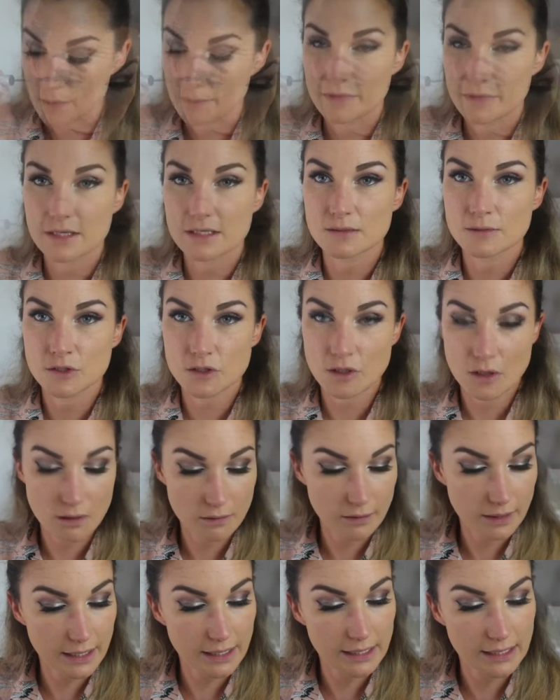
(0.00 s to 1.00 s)
This
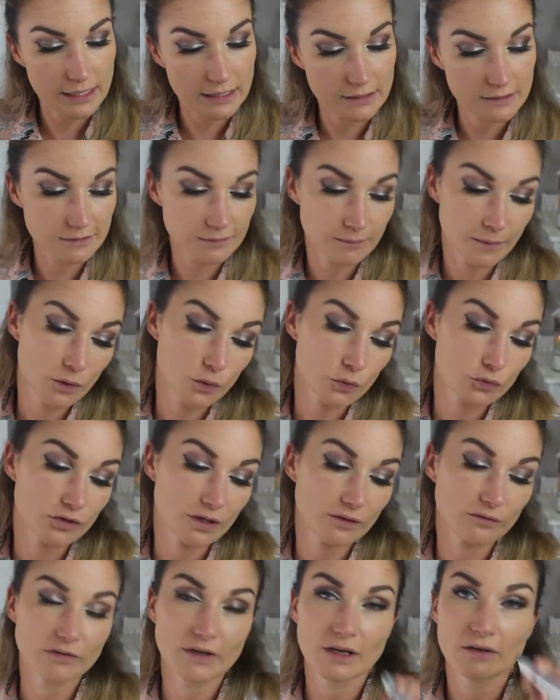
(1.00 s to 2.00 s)
mascara is my
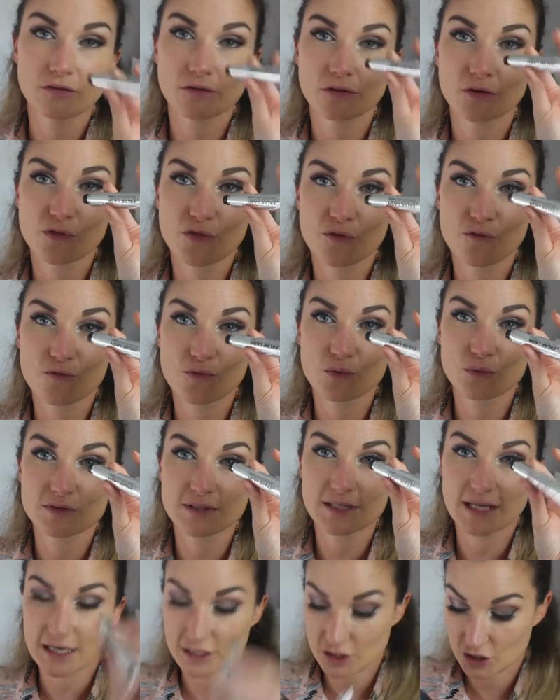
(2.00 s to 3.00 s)
all-time favourite, the False
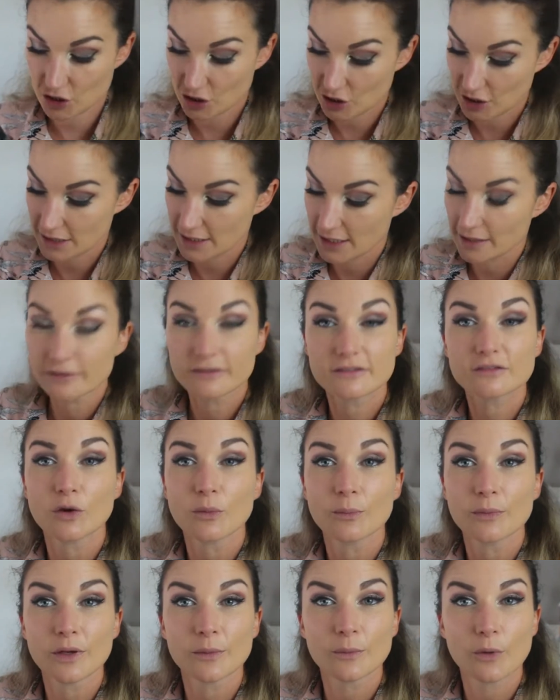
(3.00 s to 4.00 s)
Lash
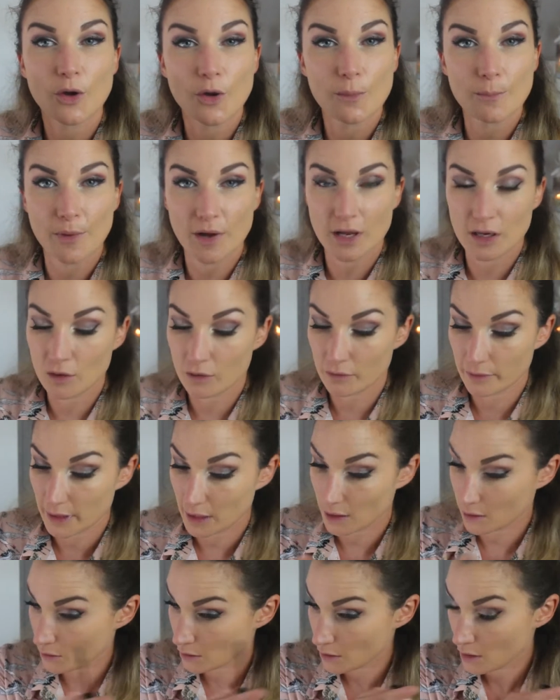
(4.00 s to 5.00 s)
Telescopic by
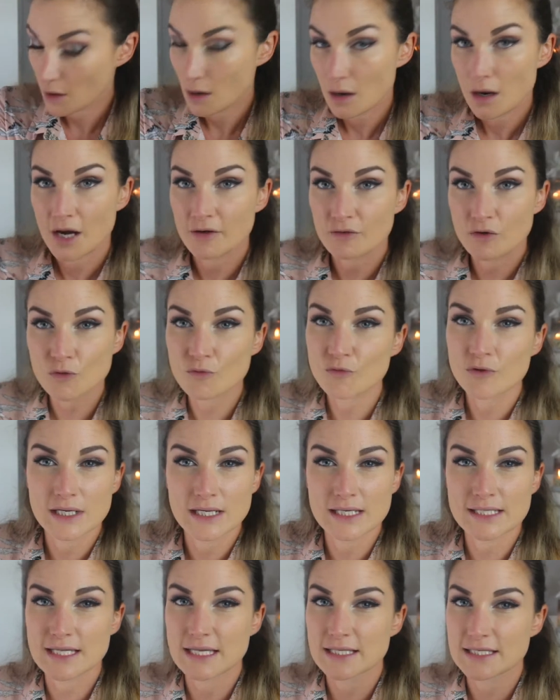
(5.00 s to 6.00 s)
L'Oreal. I've got
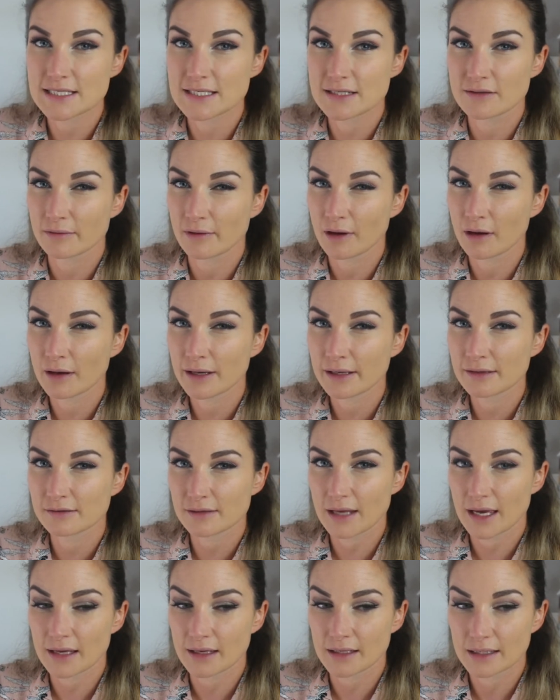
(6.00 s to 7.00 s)
really sensitive eyes
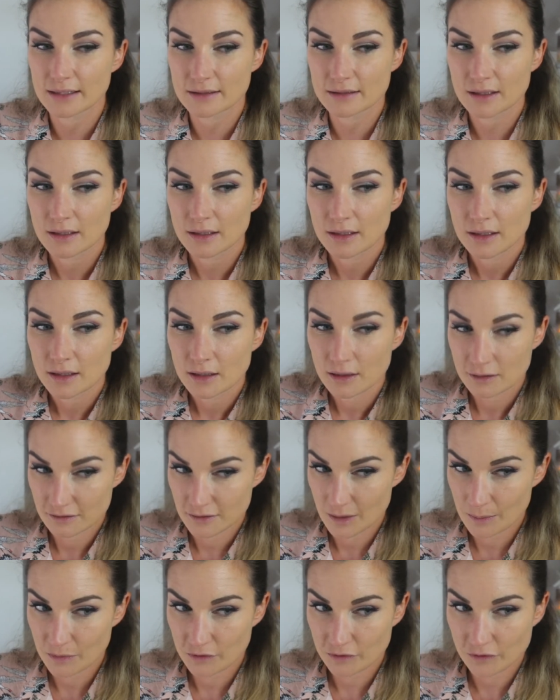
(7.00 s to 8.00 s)
and
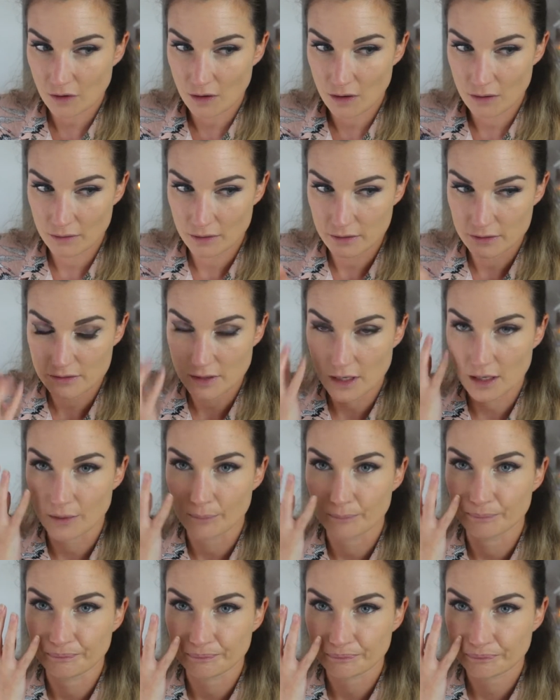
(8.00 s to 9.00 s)
some mascaras
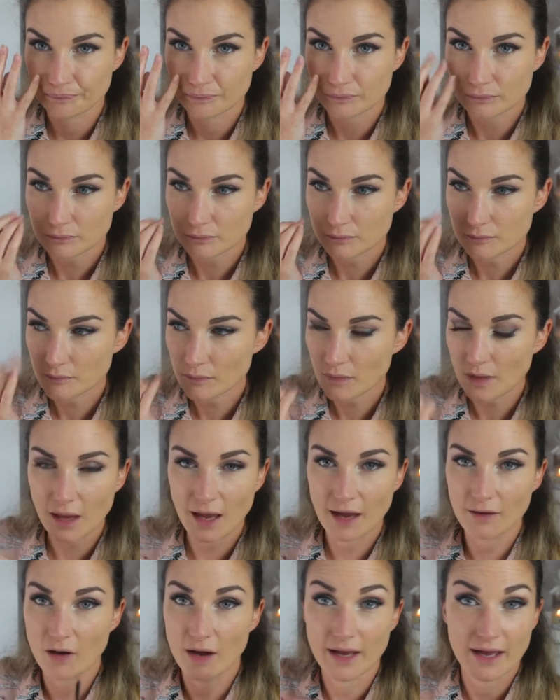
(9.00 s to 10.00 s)

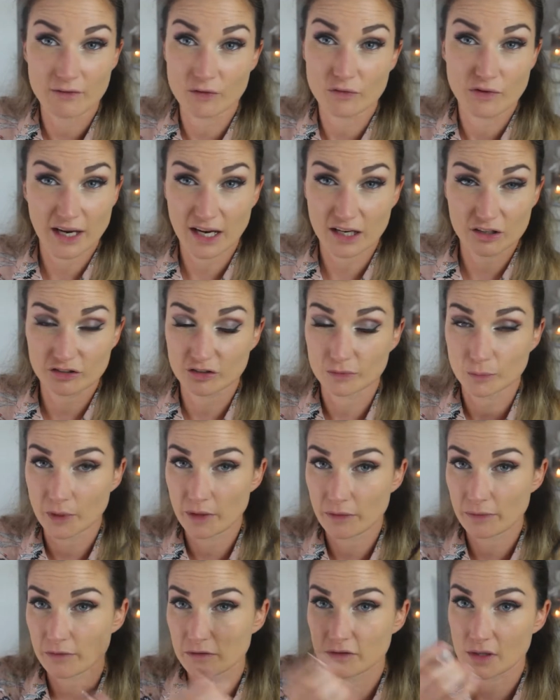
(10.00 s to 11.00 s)
I have a reaction
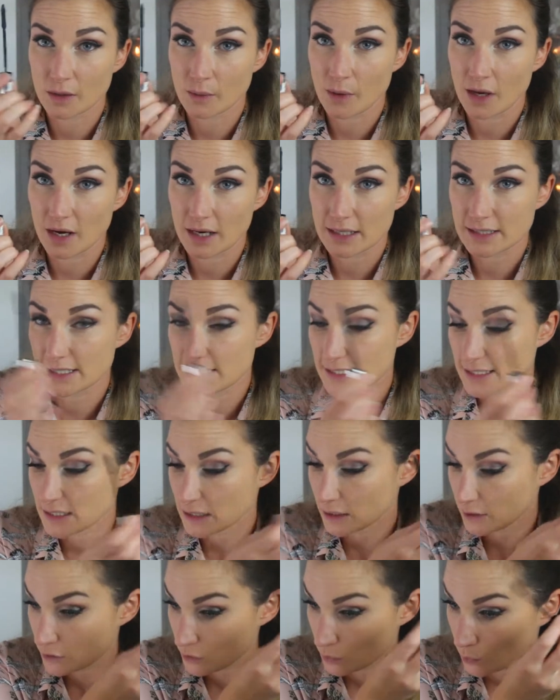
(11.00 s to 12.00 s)
with, so I like to
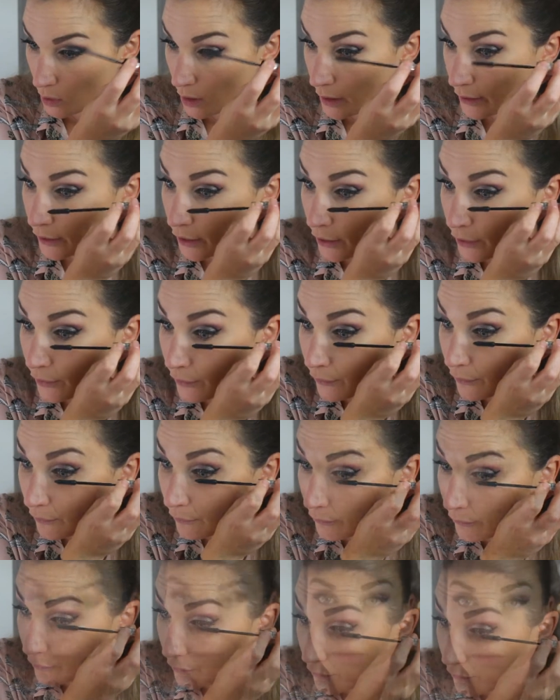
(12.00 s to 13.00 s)
stick to what I know.
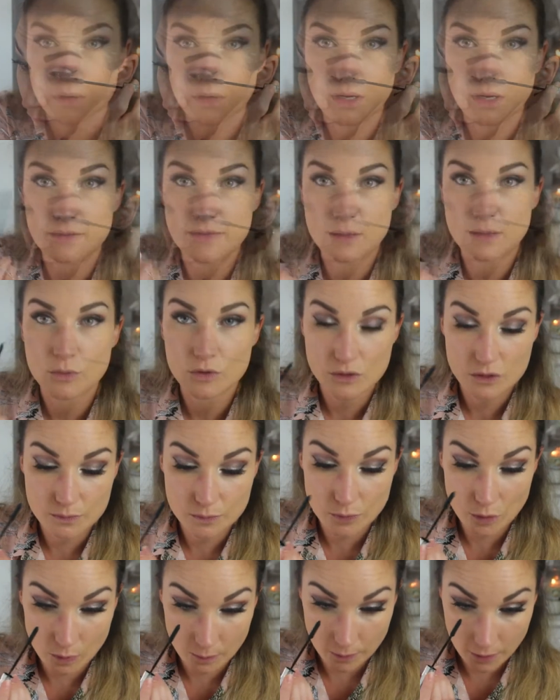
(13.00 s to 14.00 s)
And then we'll just
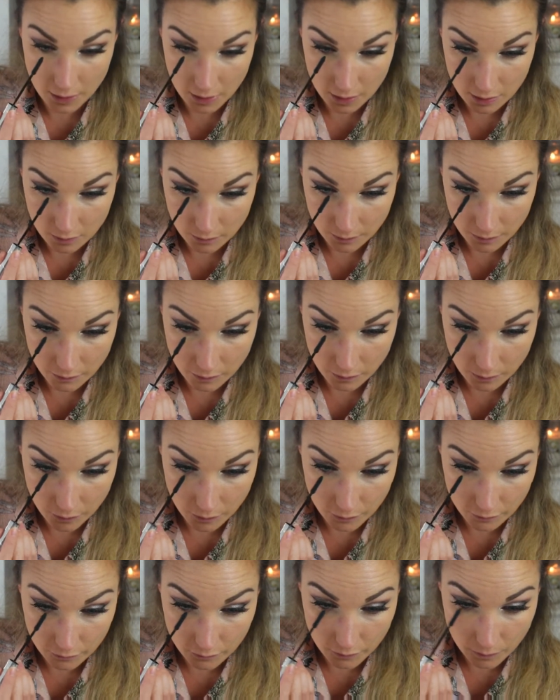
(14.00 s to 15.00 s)
pop a little bit on the
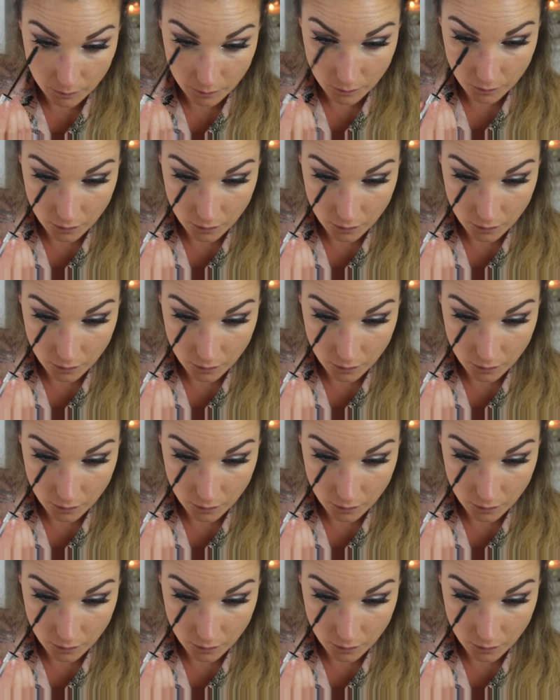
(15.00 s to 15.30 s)
bottom.